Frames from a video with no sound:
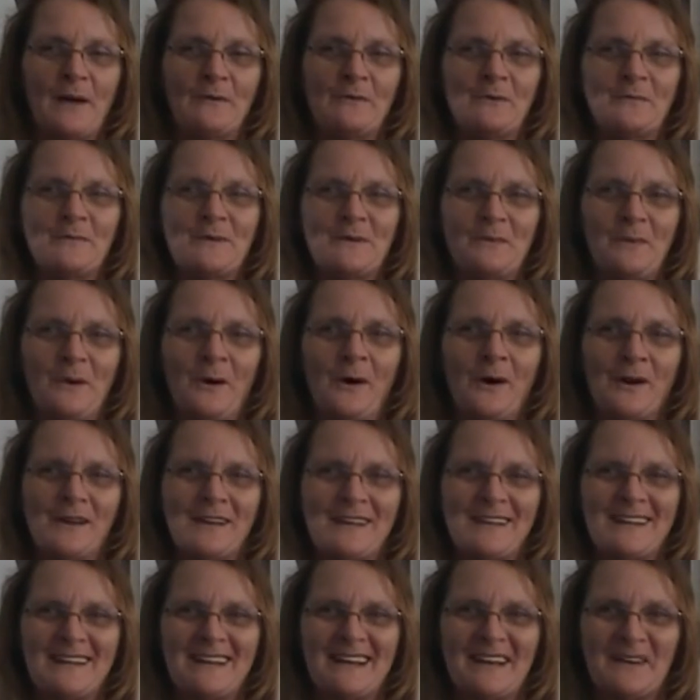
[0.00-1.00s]
will be
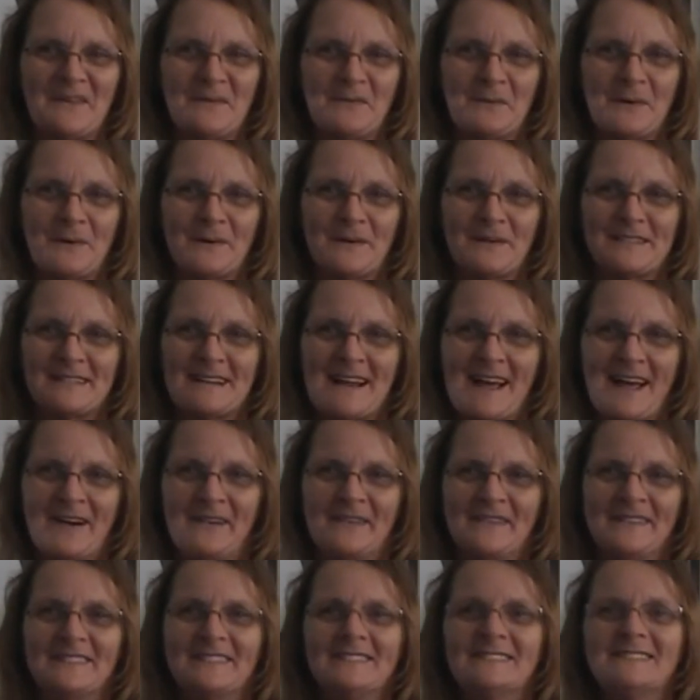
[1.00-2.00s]
working at work
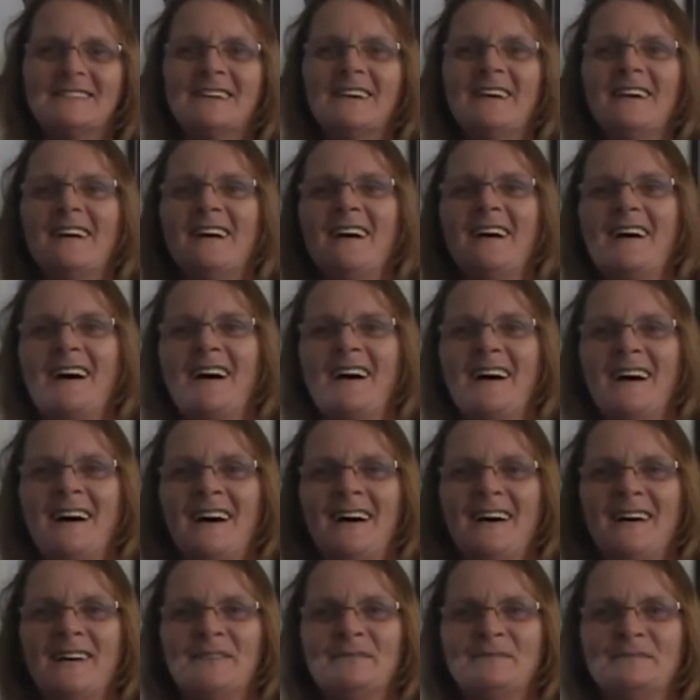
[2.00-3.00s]
now,
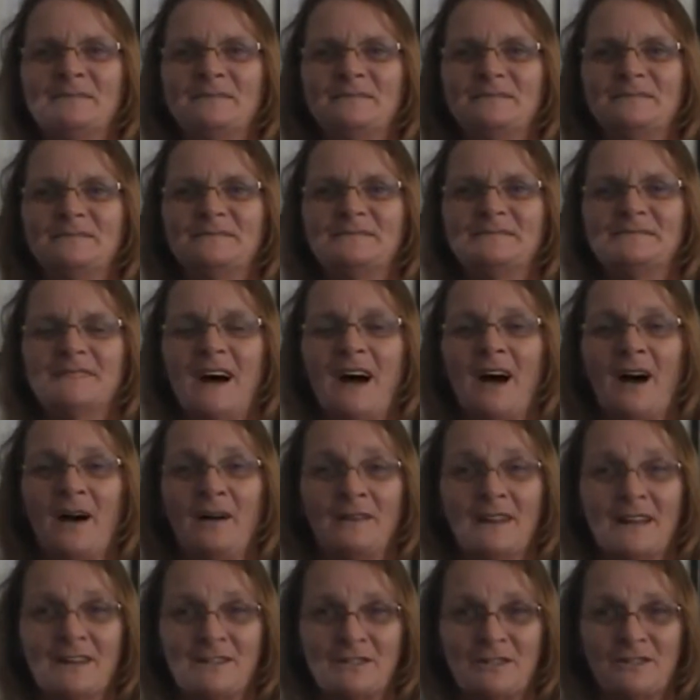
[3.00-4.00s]
I'll
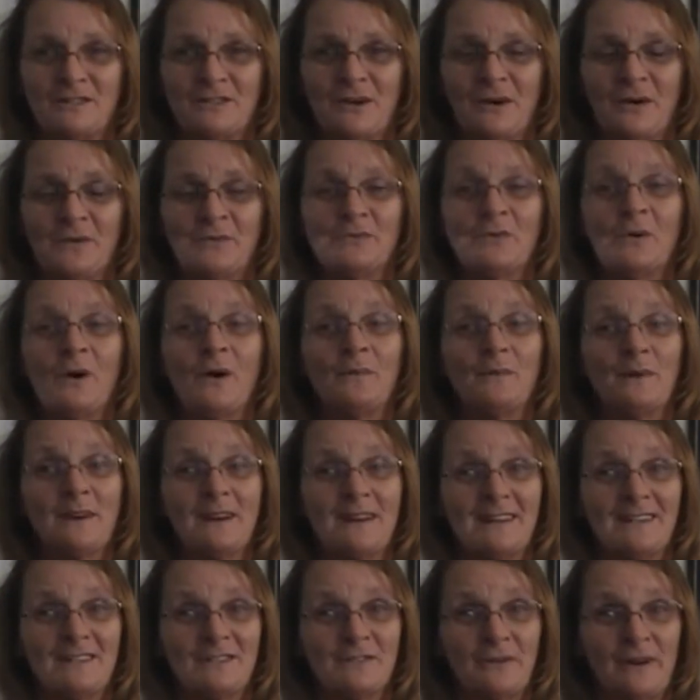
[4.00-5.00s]
let you know.
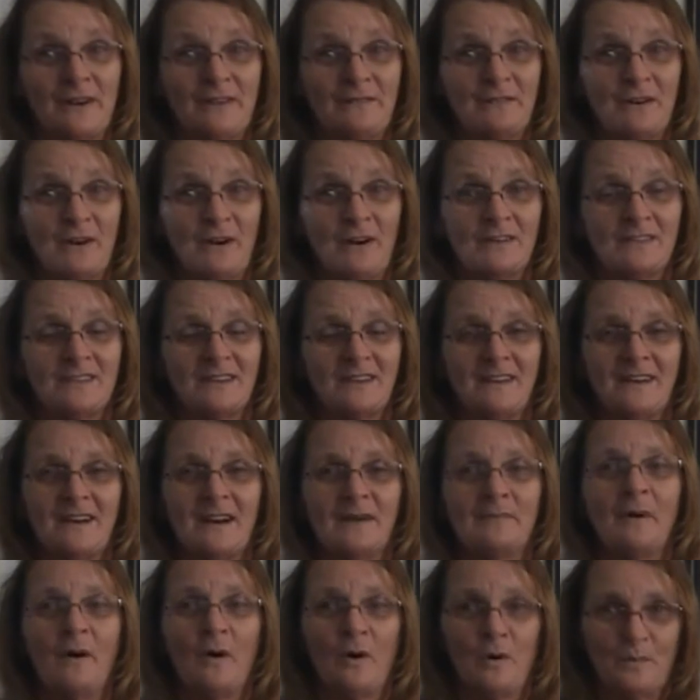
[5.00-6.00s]
Normally it's graveyards, and
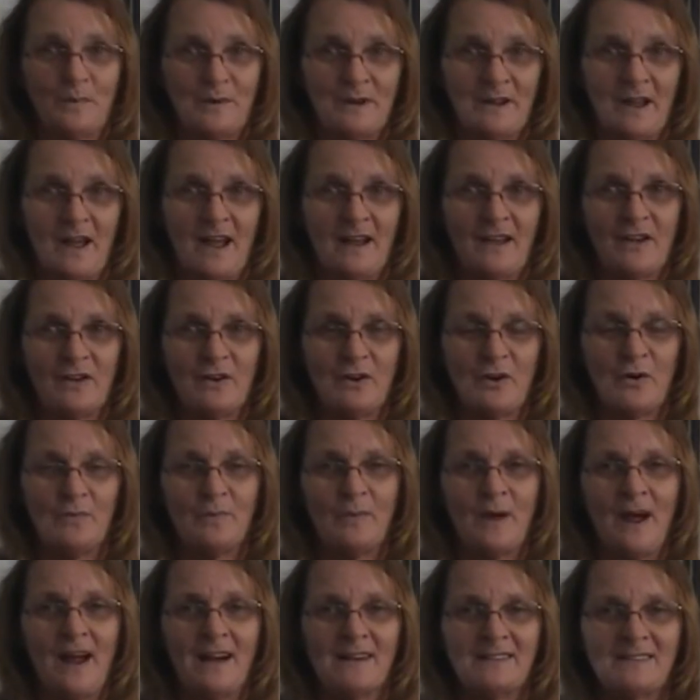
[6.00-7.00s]
I'm hoping I can go
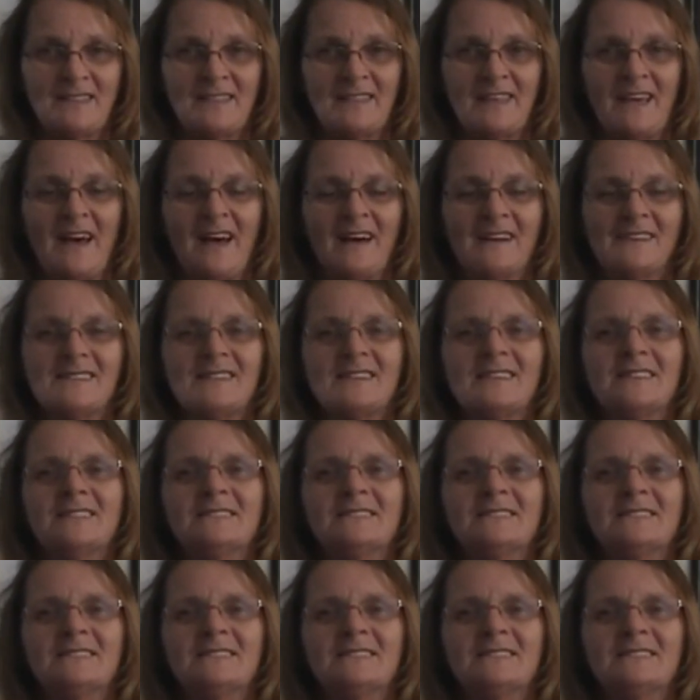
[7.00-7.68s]
back to that,